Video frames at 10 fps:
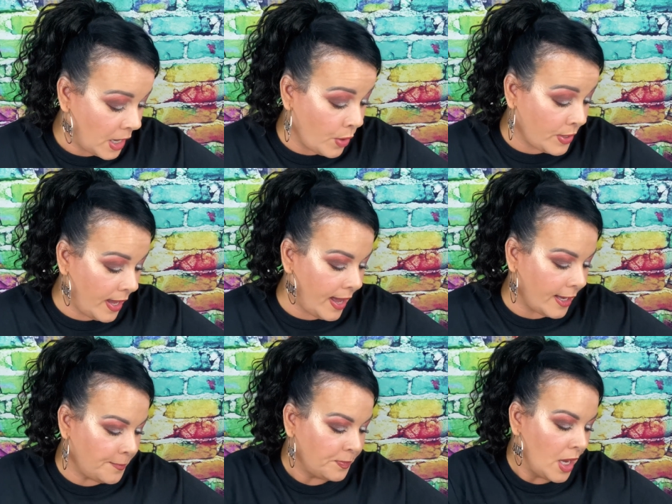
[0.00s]

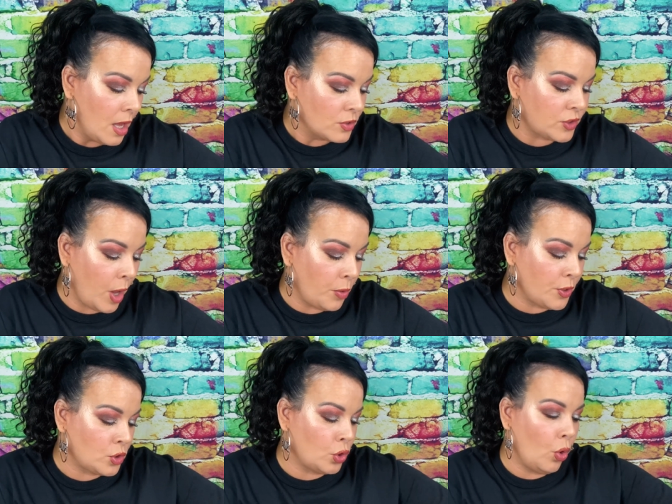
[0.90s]
Okay. So
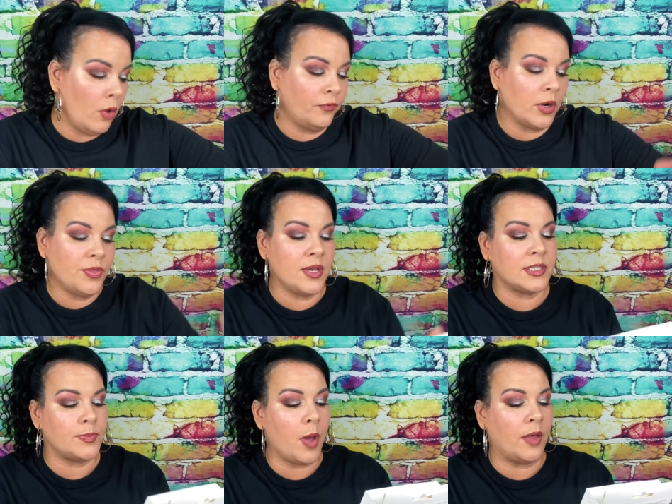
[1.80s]
the tool for
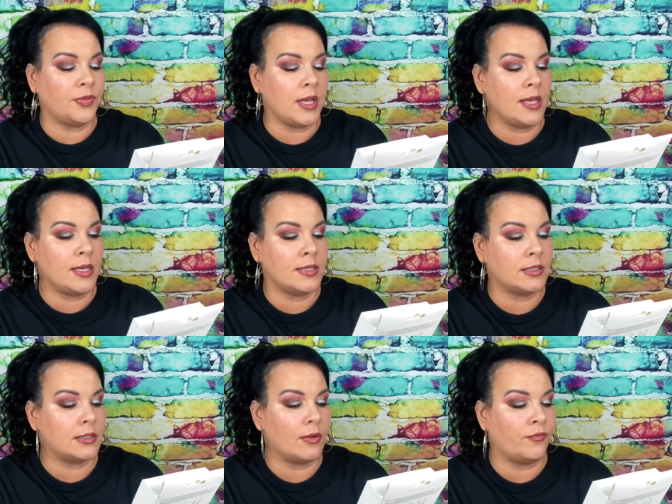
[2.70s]
this month
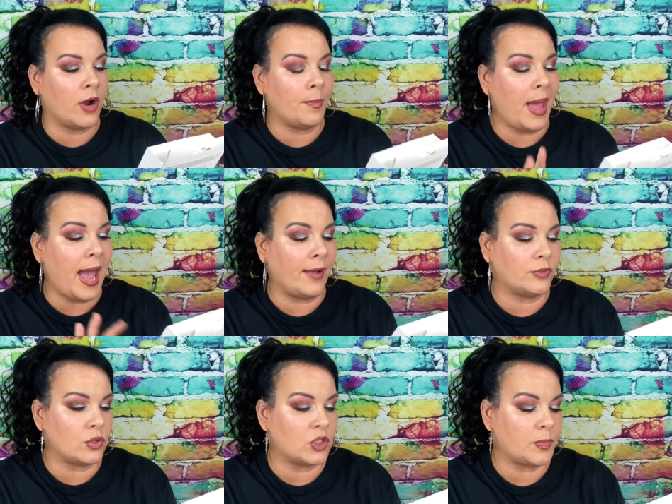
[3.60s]
is from
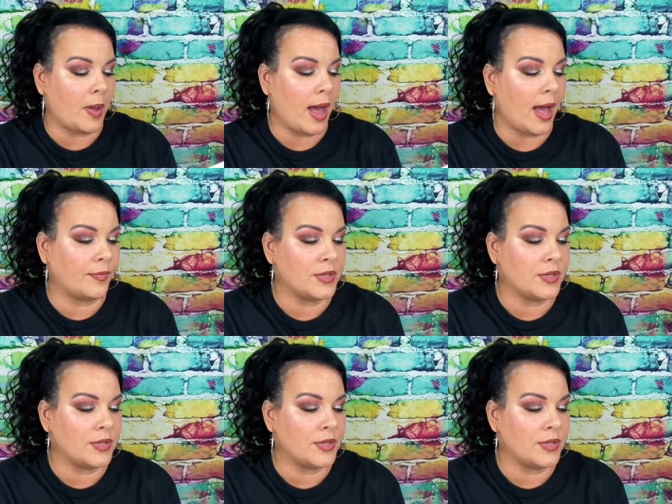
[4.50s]
After Spa.